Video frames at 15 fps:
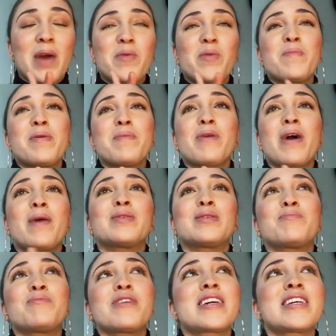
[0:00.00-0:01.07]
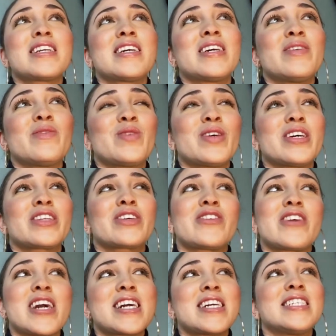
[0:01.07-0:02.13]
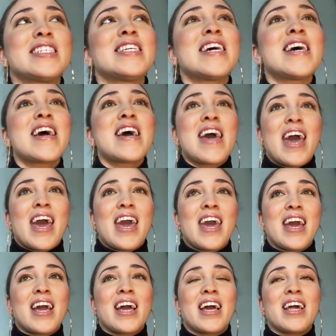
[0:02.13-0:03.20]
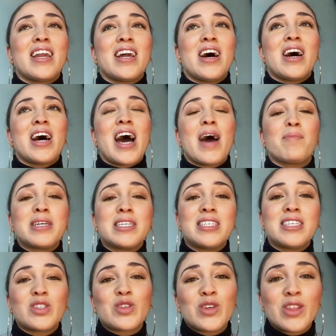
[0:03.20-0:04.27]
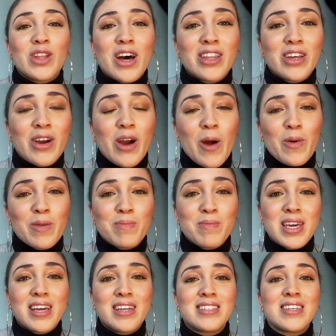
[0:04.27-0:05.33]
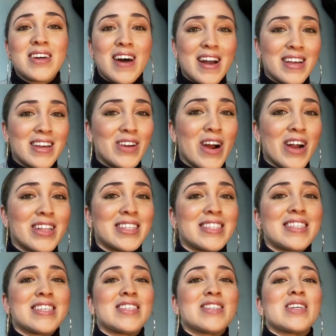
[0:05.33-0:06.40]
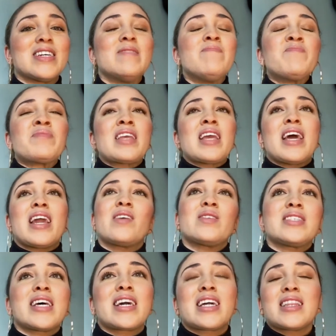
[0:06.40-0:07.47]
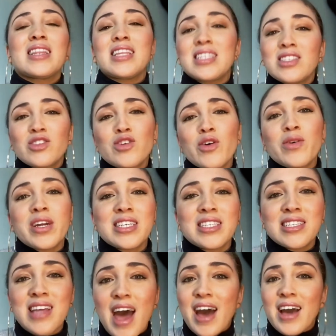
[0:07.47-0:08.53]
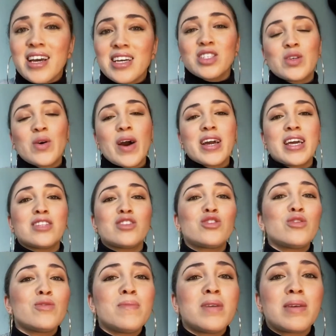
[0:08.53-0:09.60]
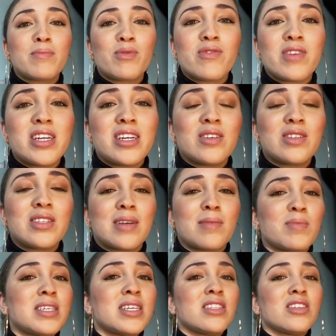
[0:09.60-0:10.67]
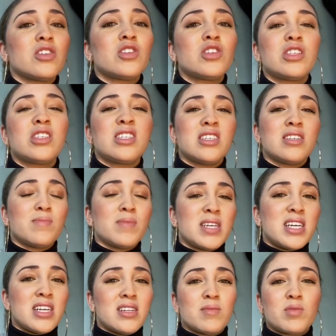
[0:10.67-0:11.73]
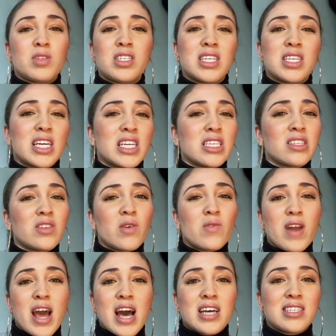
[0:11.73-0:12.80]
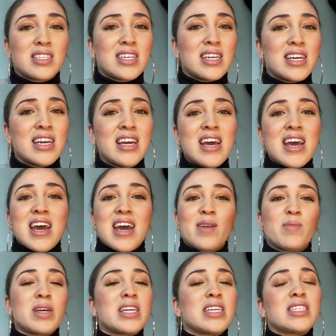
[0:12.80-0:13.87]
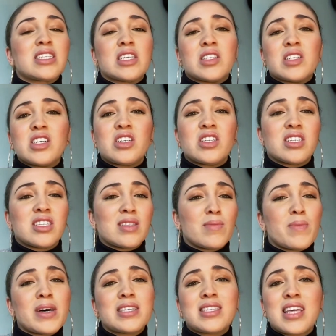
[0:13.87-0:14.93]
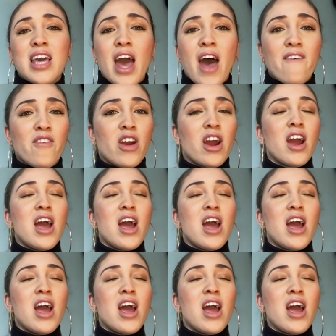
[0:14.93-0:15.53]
I remember I was pregnant with Grace, and I had my sister-in-law in the car with me, Delania, Garland's sister, and I was like, let's go get a snack. And so I get 2 Bing burritos, and I'm sitting there. She sees me eating them. She's like, it's so nasty. And I'm like, it's delicious, the best thing ever.